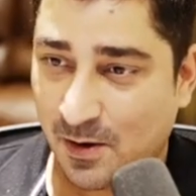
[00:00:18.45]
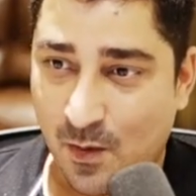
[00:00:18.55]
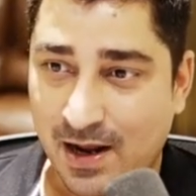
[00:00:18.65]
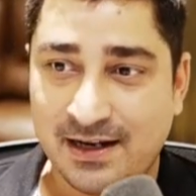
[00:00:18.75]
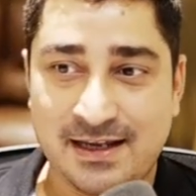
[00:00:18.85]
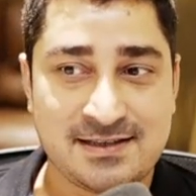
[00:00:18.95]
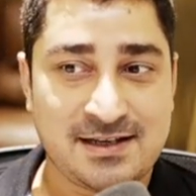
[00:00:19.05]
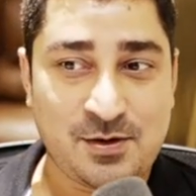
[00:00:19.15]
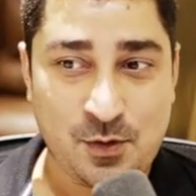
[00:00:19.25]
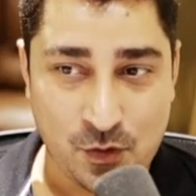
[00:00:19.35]
One is
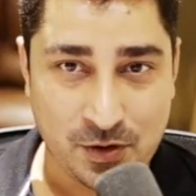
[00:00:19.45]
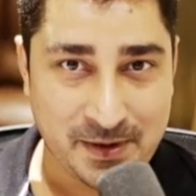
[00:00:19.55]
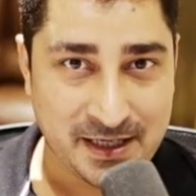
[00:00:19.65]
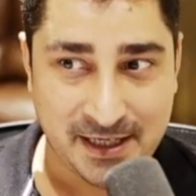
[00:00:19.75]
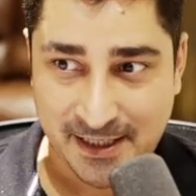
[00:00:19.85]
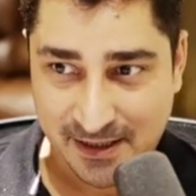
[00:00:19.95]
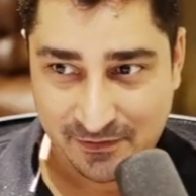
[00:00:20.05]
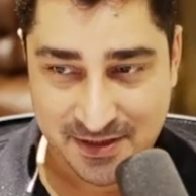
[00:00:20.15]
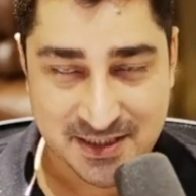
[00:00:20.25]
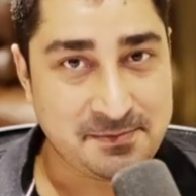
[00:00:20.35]
a core big data,
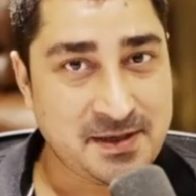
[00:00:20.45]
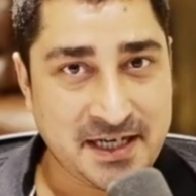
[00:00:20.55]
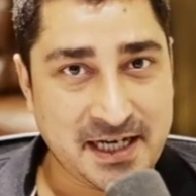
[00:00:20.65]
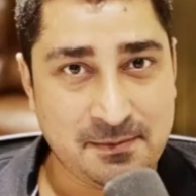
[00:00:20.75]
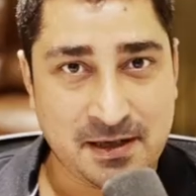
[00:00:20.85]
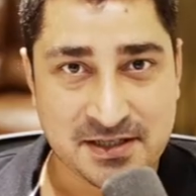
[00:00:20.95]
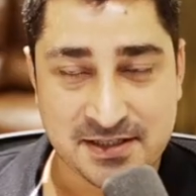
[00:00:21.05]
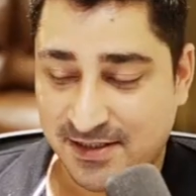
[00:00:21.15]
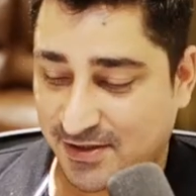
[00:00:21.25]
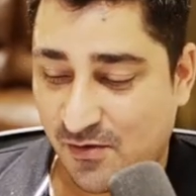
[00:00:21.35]
which is a big data masters.